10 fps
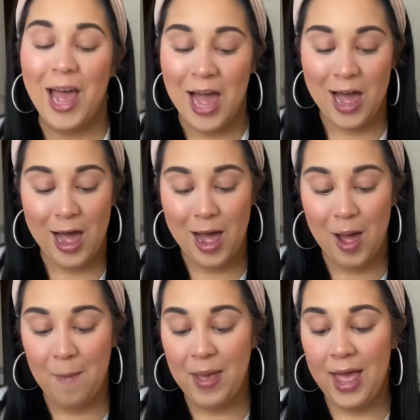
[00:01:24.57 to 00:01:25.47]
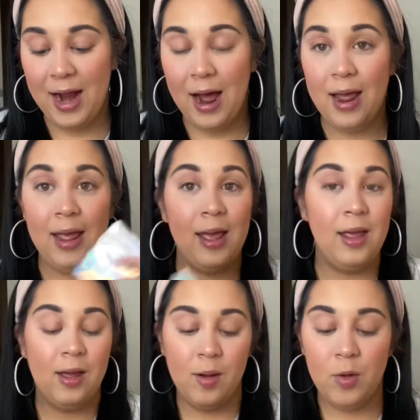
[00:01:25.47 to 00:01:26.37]
And I
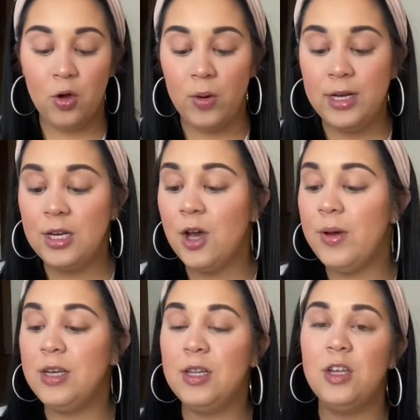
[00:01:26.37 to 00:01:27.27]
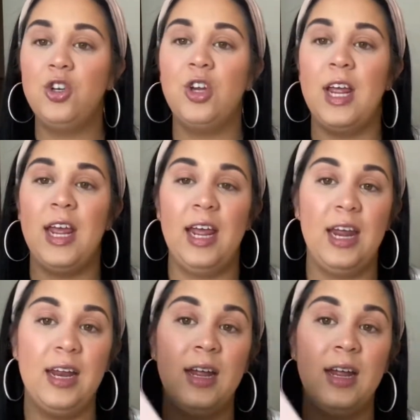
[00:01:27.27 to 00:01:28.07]
am going to go into the shade